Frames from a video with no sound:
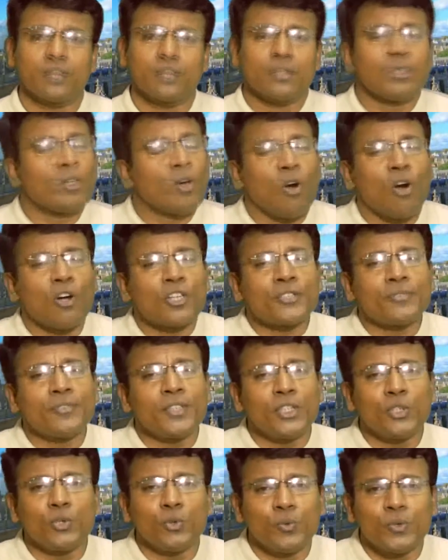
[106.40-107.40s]
The
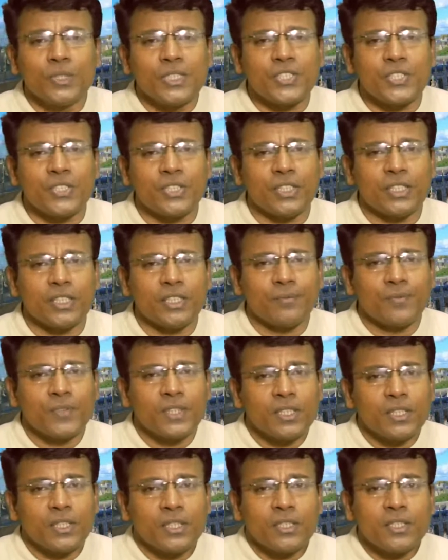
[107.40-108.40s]
Oxford University,
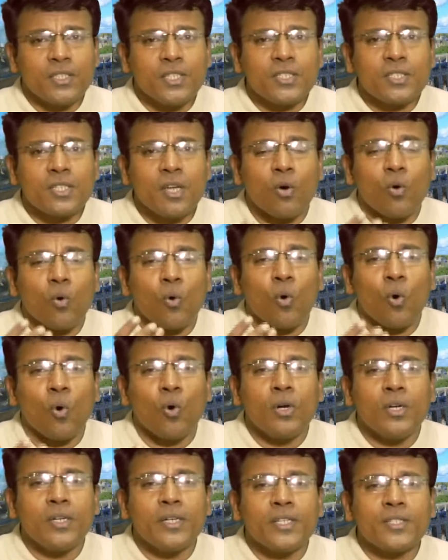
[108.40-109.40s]
it is the
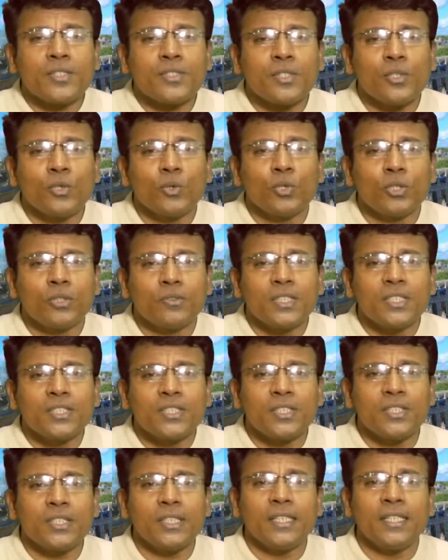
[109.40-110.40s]
oldest
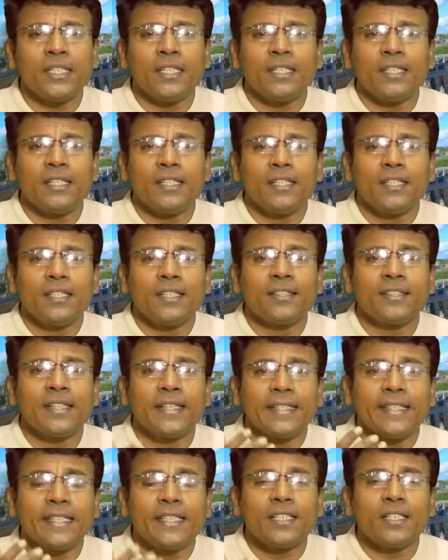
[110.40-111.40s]
university in
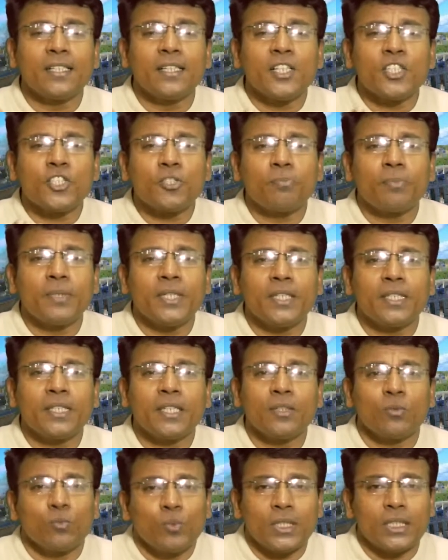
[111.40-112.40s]
the
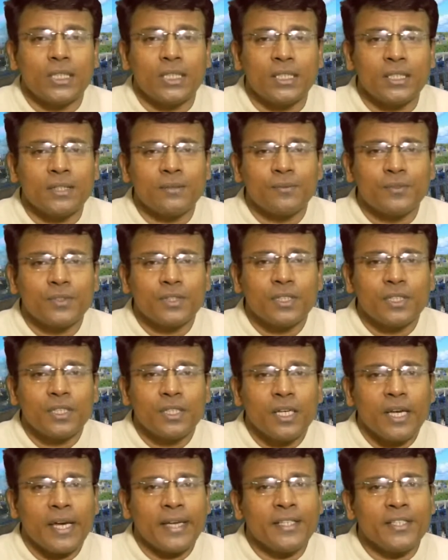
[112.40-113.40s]
English-speaking world,
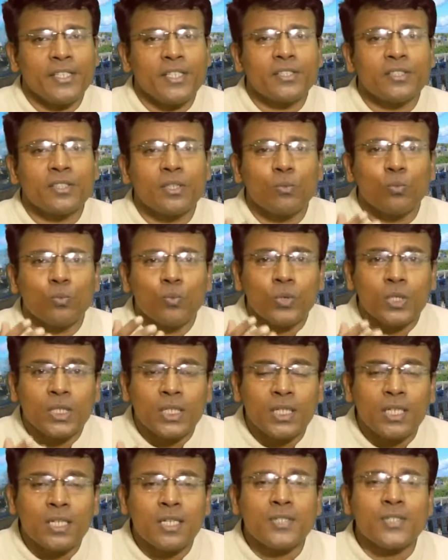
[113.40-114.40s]
and it is the
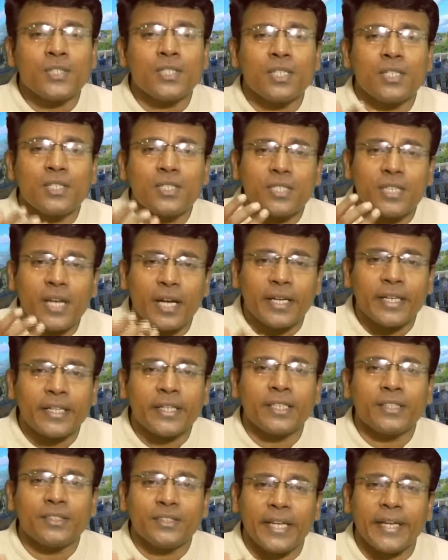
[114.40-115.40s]
world's
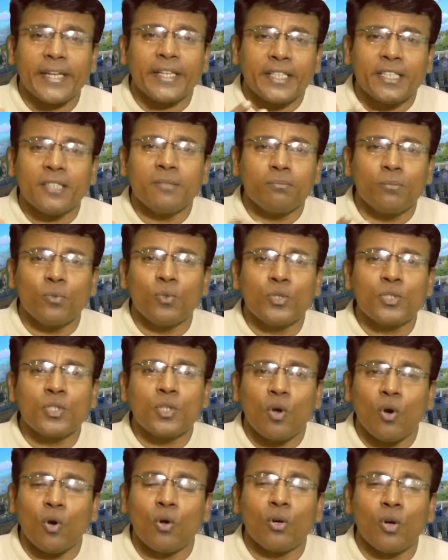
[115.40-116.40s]
second most
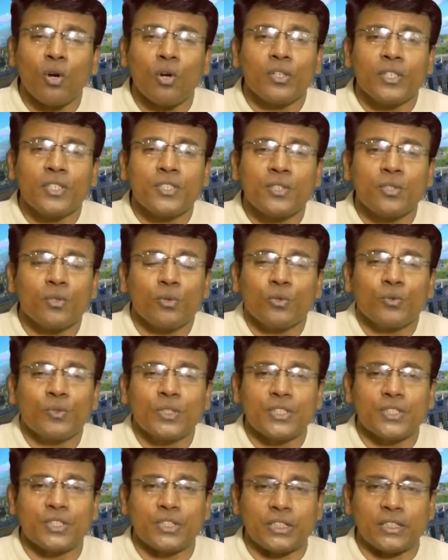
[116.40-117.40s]
oldest
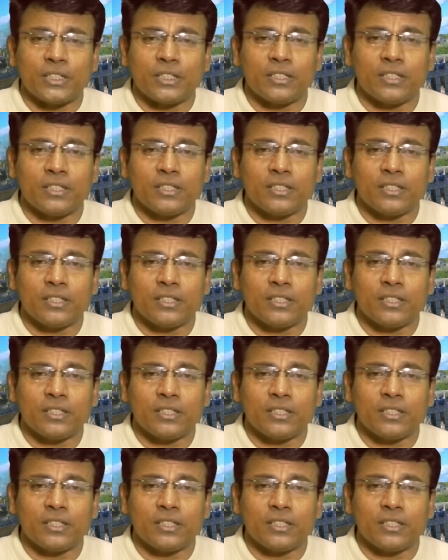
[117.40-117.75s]
university.